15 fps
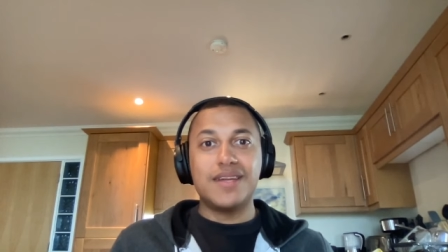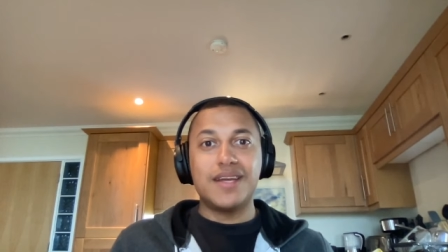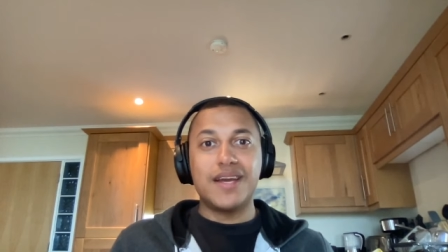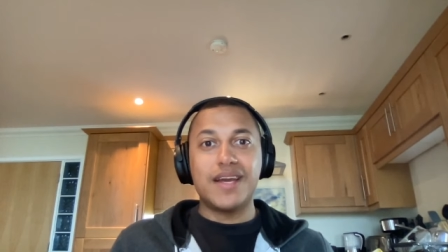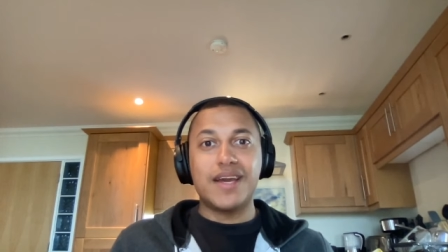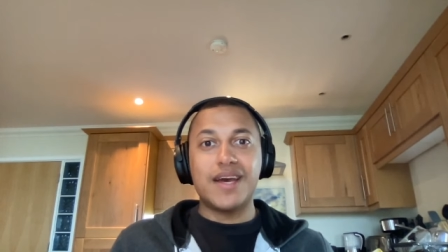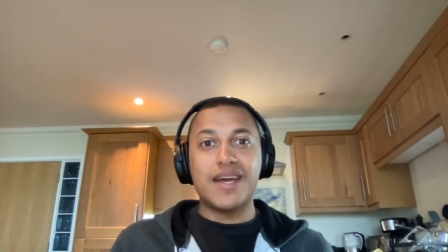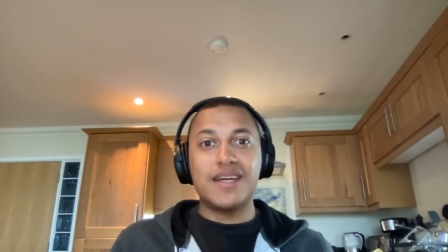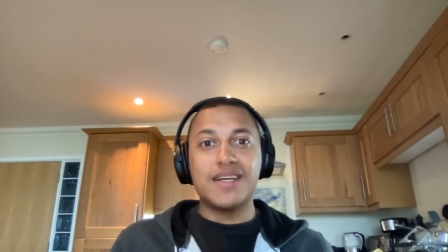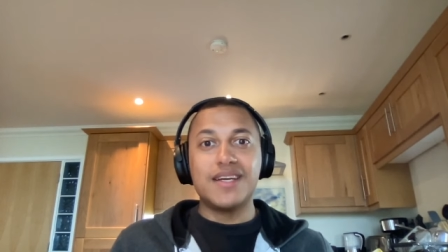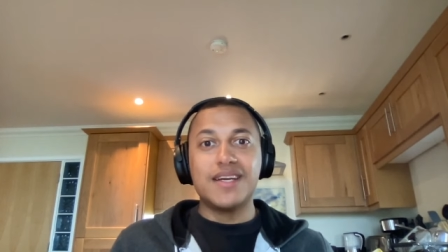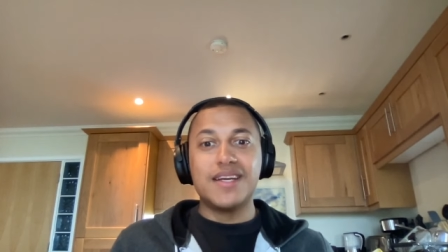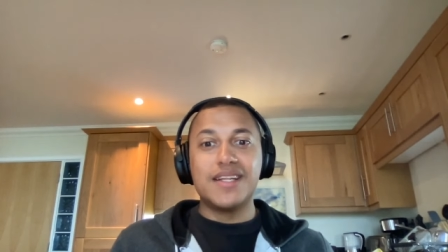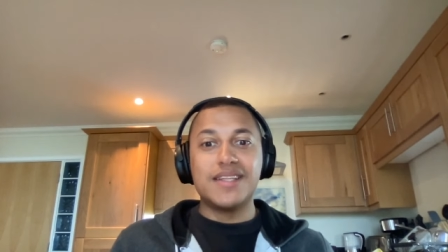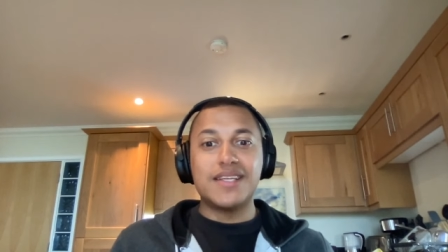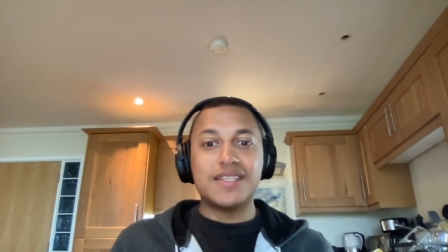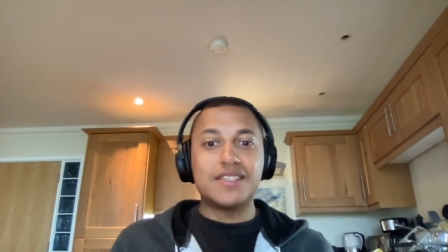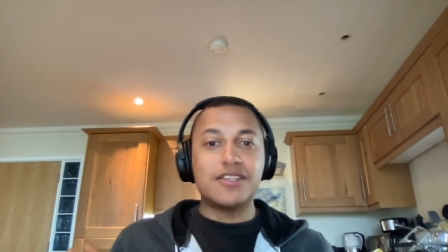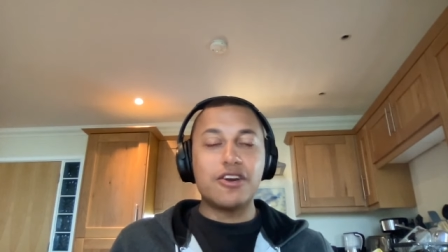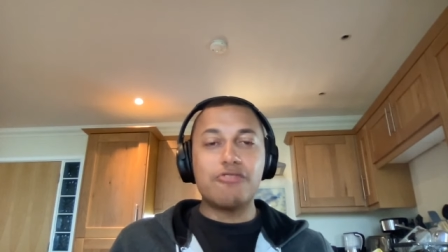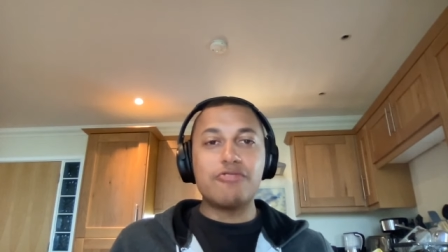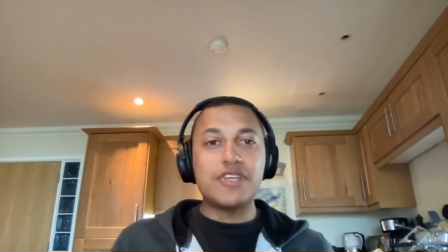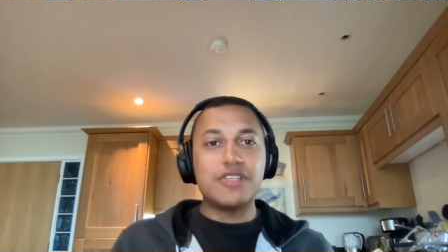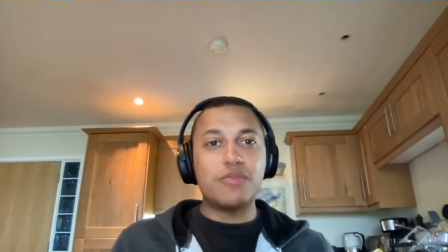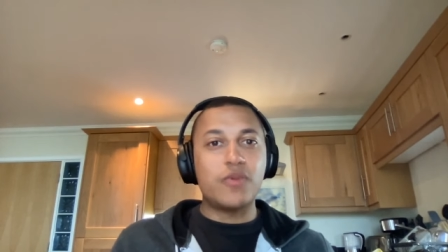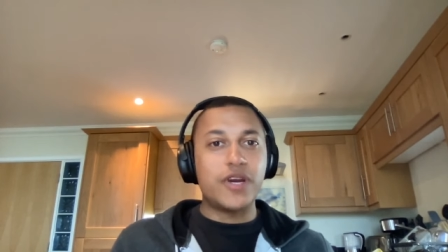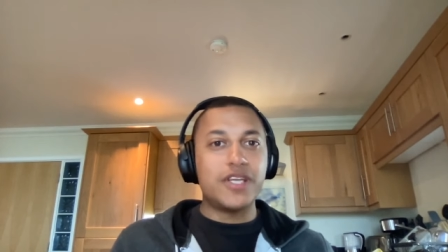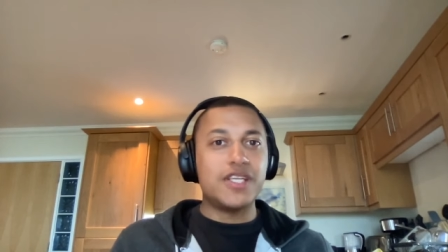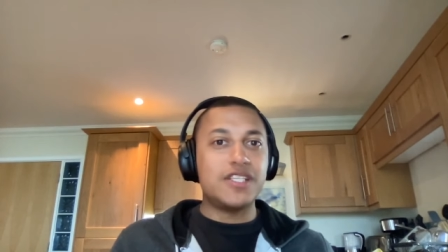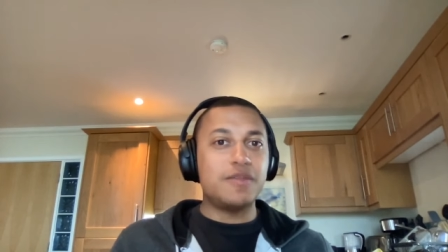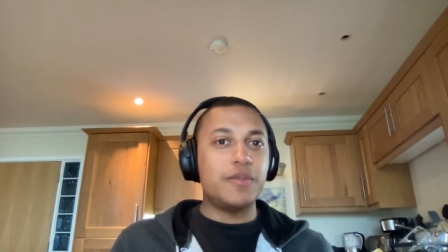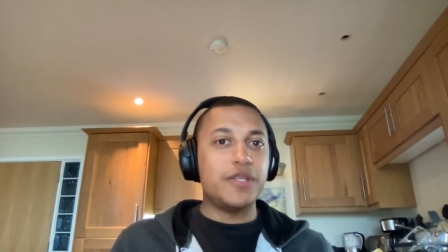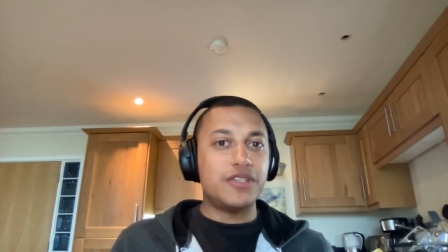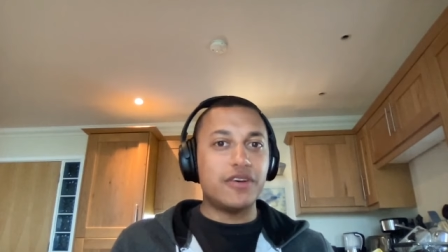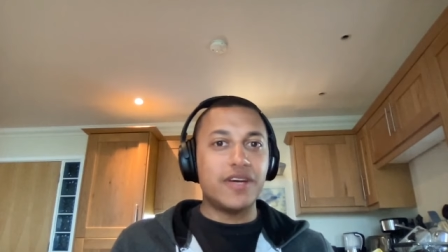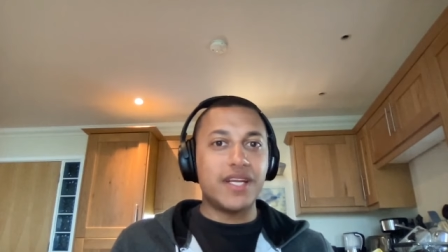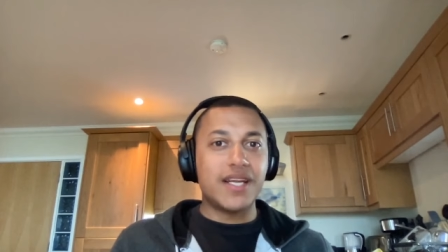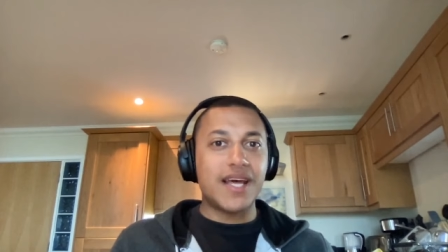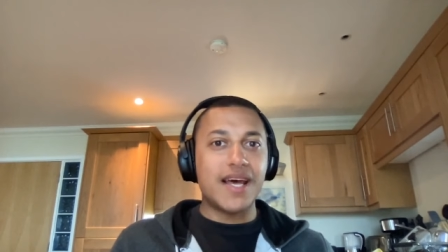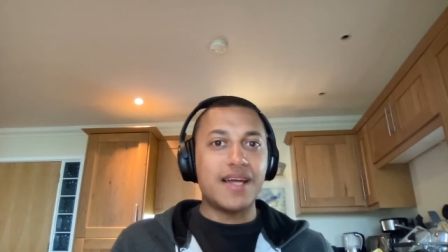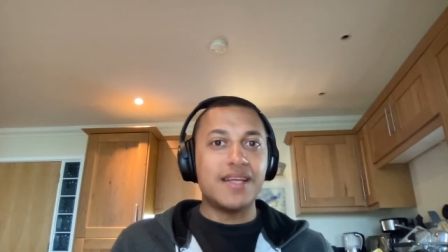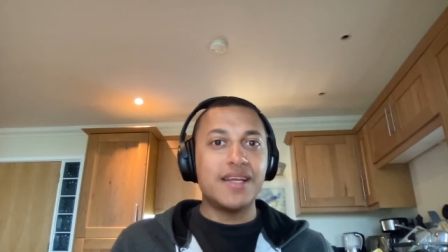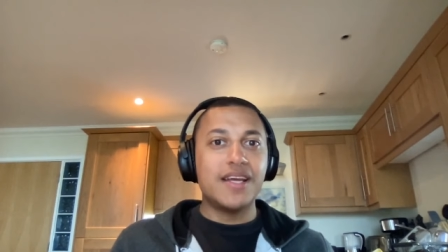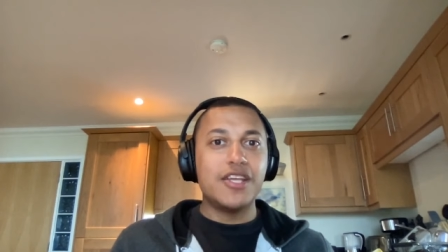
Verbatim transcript: Okay? There's no reason why you need to be doing that.